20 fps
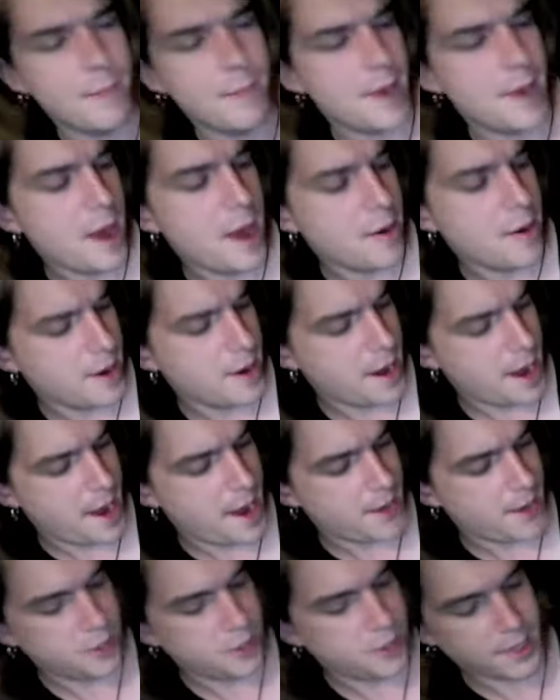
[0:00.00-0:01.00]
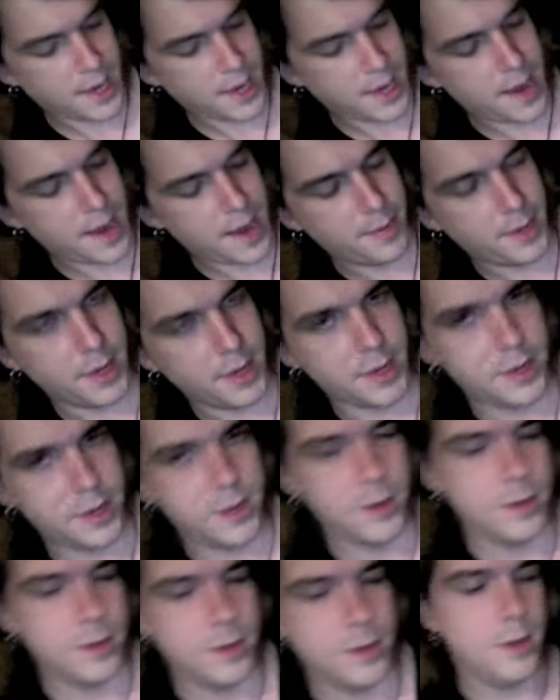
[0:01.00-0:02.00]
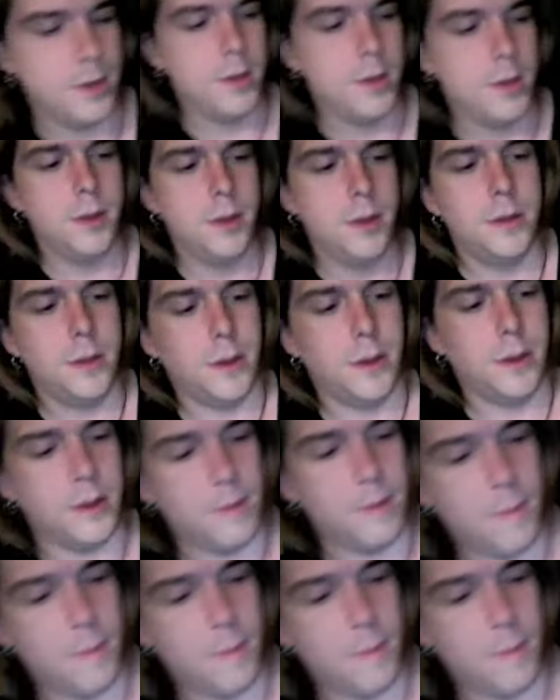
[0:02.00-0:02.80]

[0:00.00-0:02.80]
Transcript: battery hatch is at, but then on the